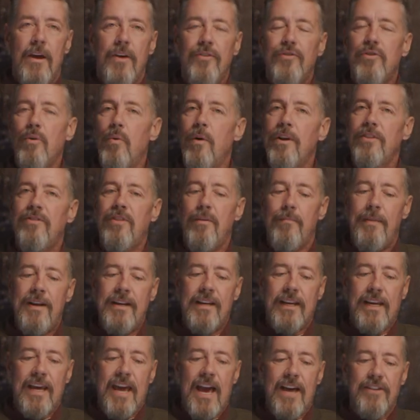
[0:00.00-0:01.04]
So, what does it
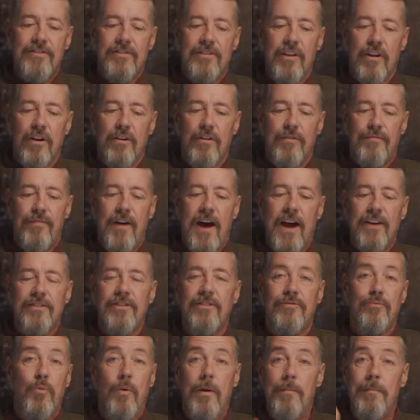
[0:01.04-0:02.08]
mean to catch the little
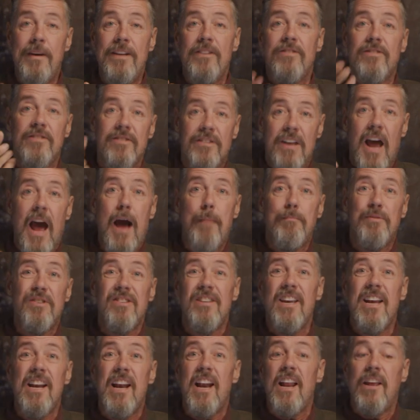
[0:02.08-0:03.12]
foxes? Well, it means stop
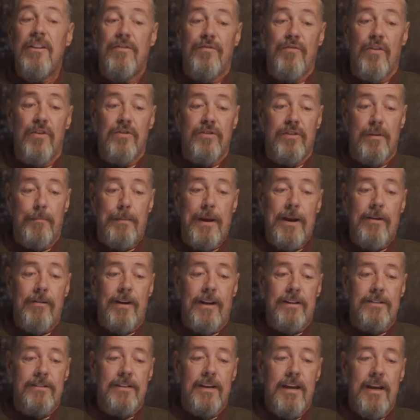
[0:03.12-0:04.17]
sin at its first
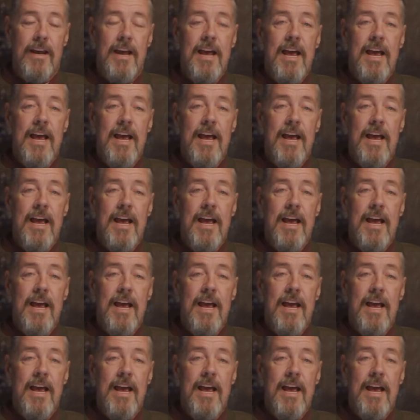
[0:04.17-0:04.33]
appearance.